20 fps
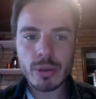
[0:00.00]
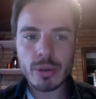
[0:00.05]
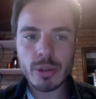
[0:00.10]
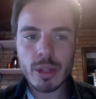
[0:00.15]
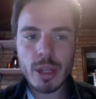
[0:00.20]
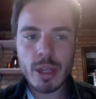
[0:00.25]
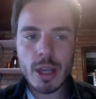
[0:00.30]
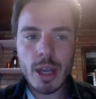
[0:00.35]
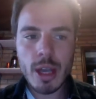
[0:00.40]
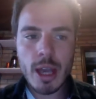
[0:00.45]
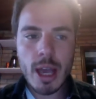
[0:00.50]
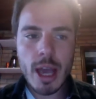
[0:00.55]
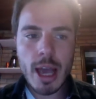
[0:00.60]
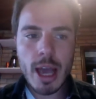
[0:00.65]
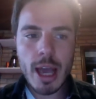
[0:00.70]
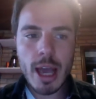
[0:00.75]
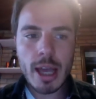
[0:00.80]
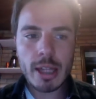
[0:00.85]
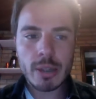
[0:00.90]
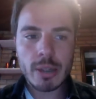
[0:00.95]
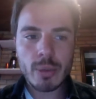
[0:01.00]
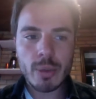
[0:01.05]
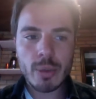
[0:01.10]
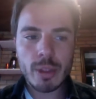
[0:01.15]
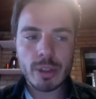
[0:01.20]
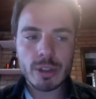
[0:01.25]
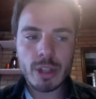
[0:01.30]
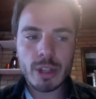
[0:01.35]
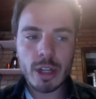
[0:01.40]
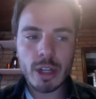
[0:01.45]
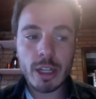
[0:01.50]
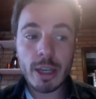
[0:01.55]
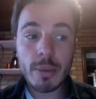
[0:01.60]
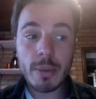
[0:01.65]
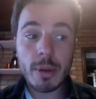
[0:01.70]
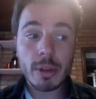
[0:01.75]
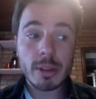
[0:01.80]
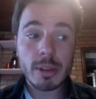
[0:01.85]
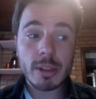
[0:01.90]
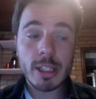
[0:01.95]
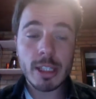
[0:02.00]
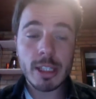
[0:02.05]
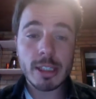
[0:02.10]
and we were talking about this.